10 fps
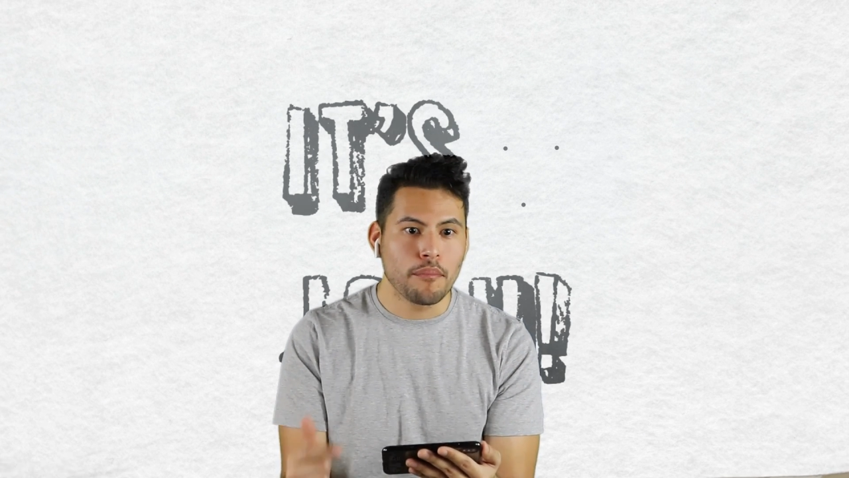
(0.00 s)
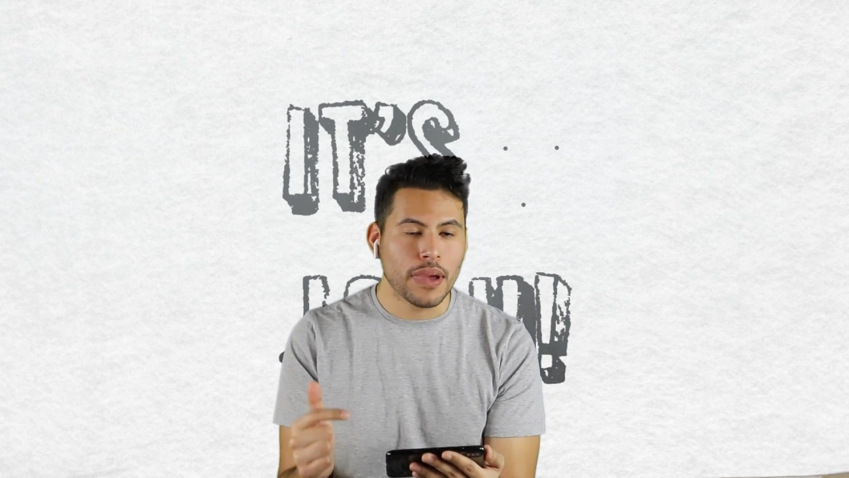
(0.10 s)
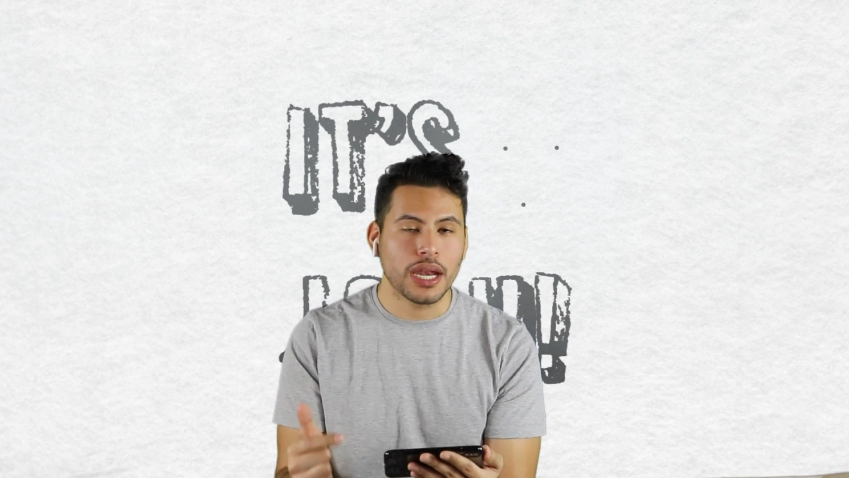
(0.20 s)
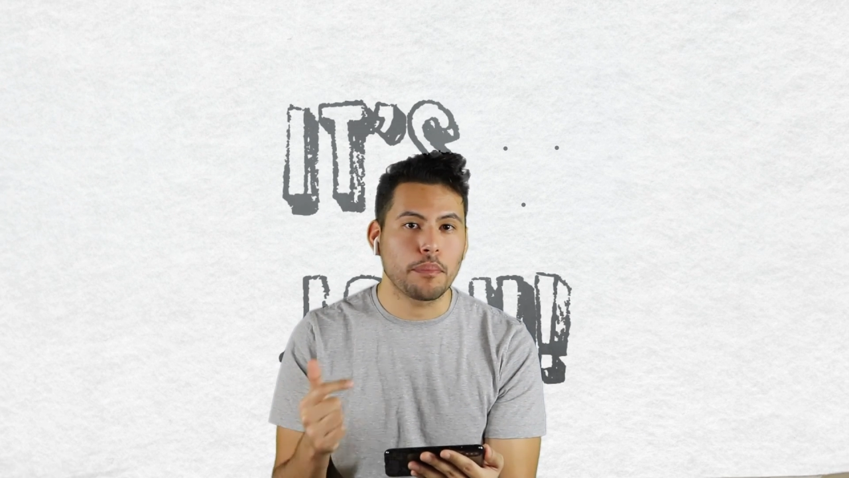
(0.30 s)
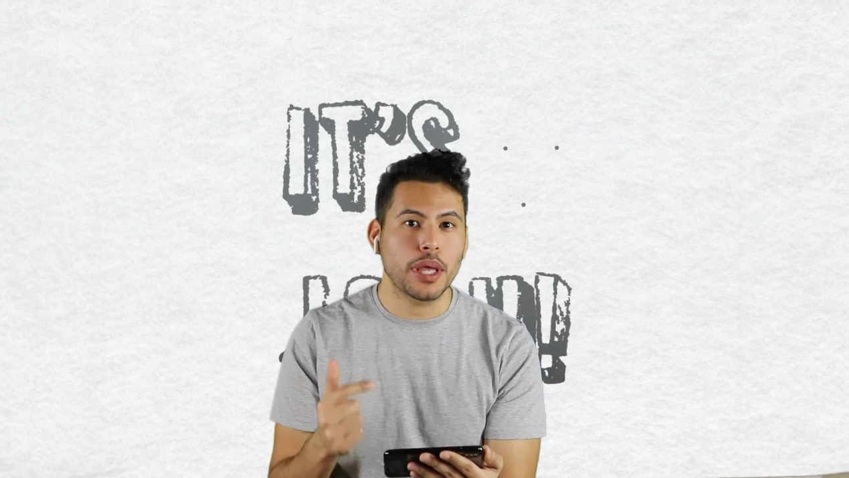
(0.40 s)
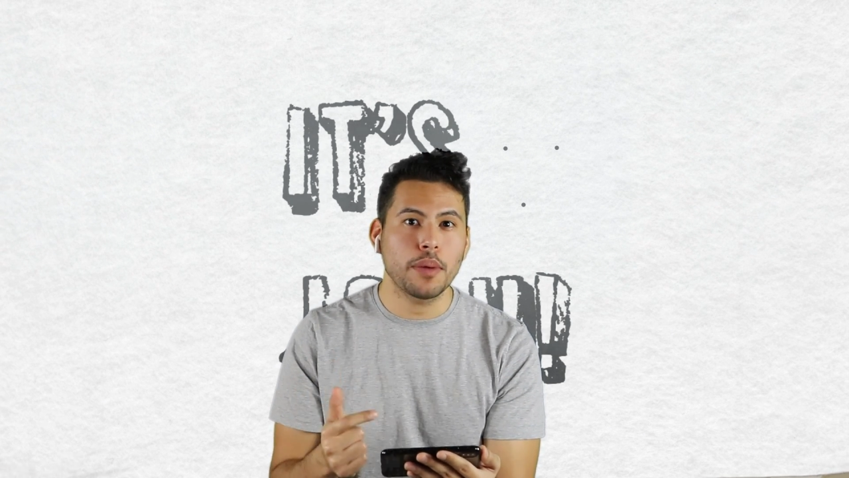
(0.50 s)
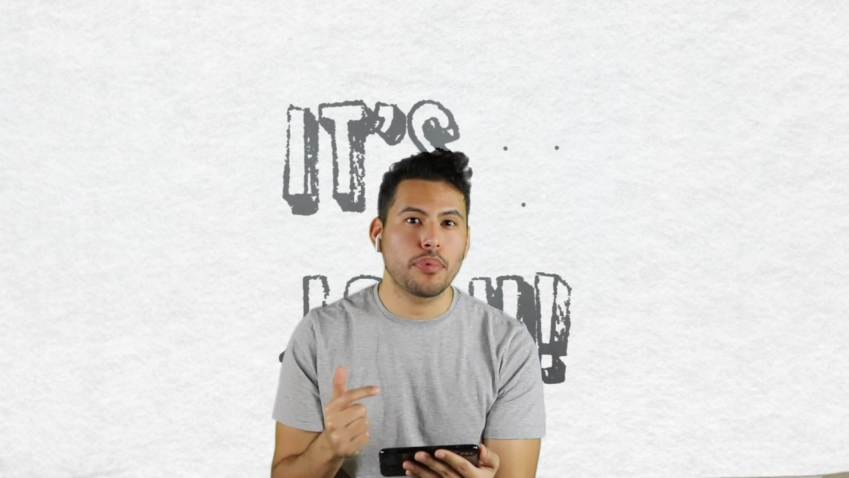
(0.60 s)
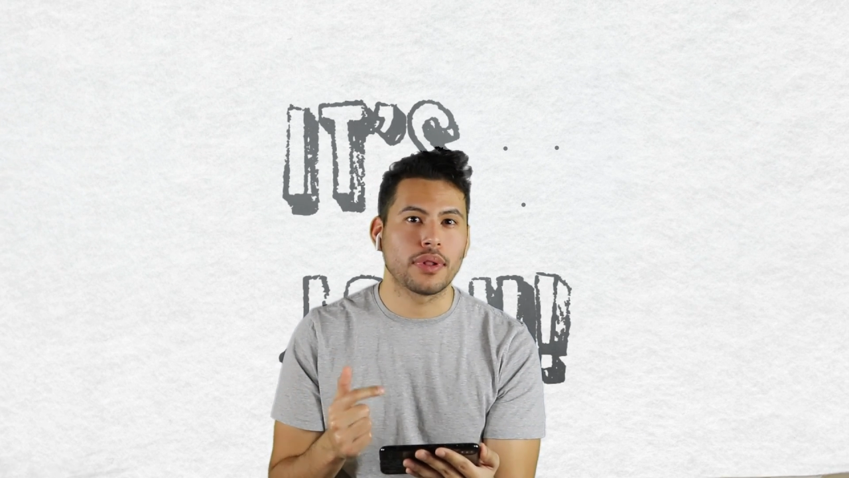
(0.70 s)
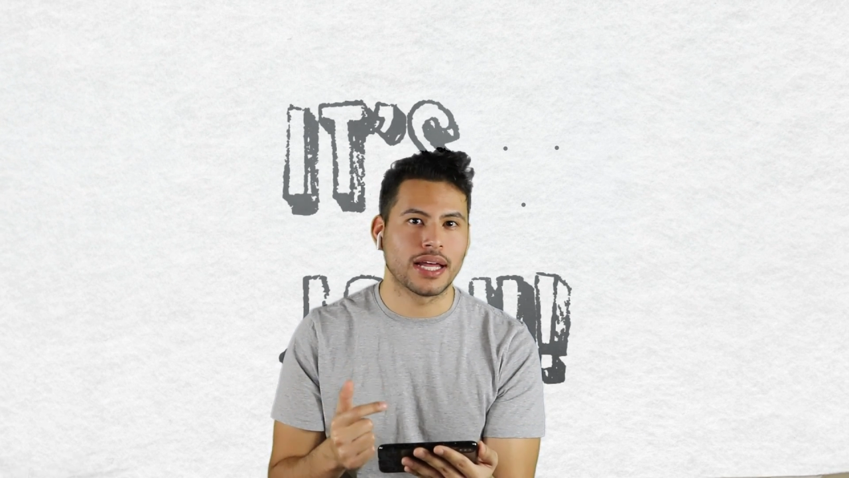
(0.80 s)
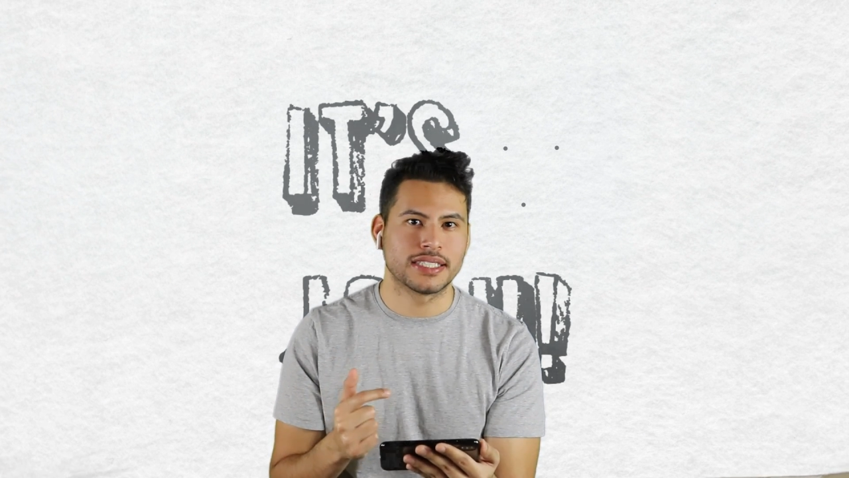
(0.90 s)
many
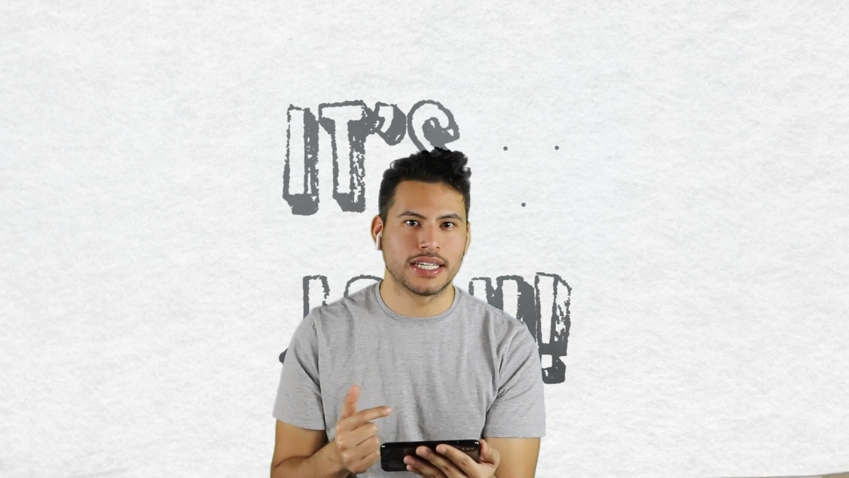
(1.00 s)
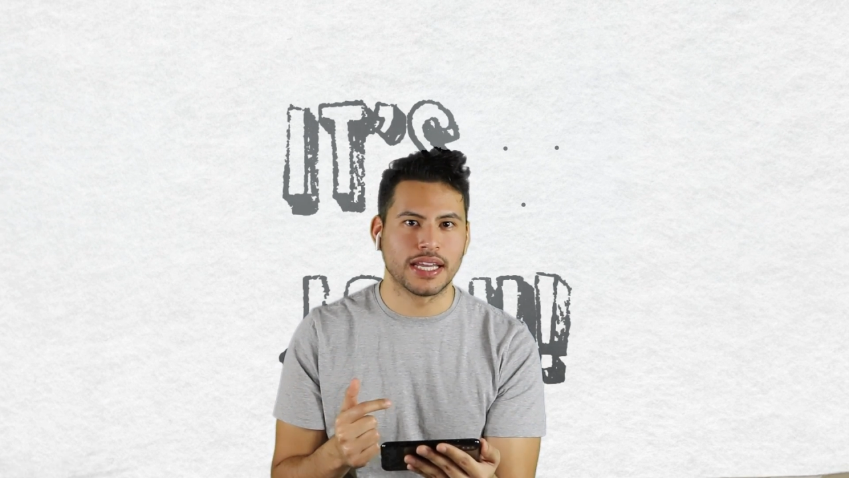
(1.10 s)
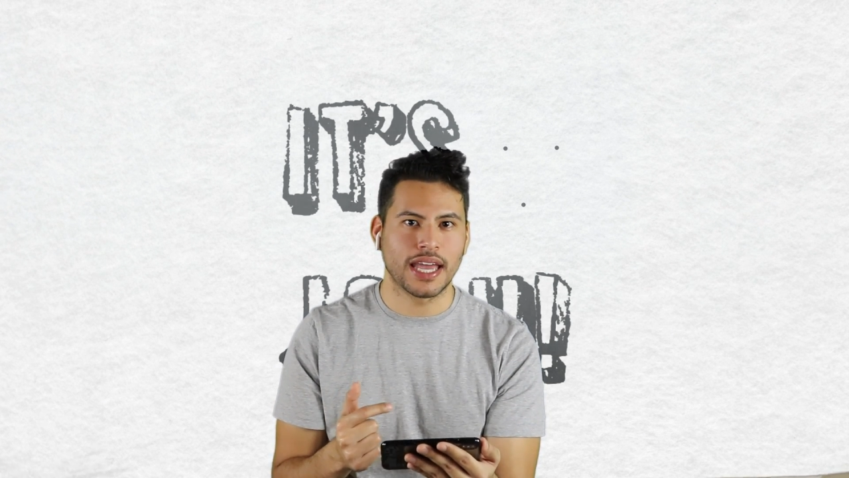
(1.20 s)
people as they